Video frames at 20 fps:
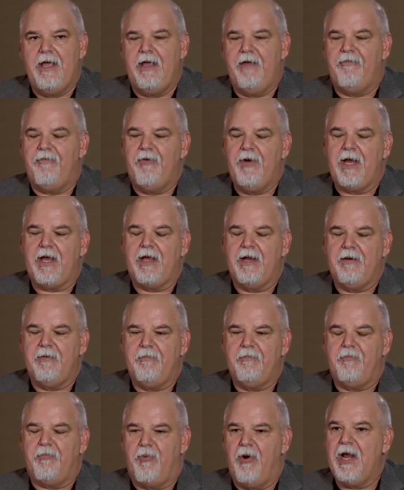If we
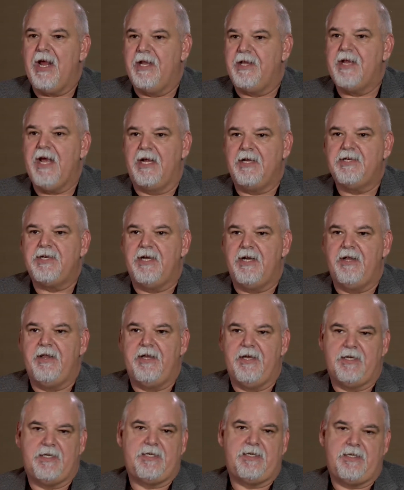can bring attention to
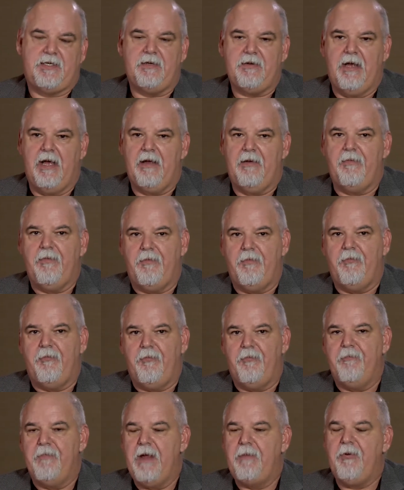this,
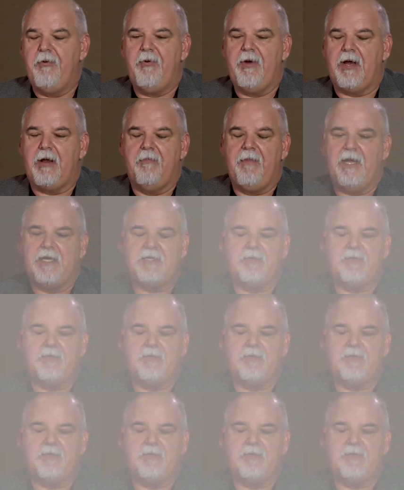maybe we can make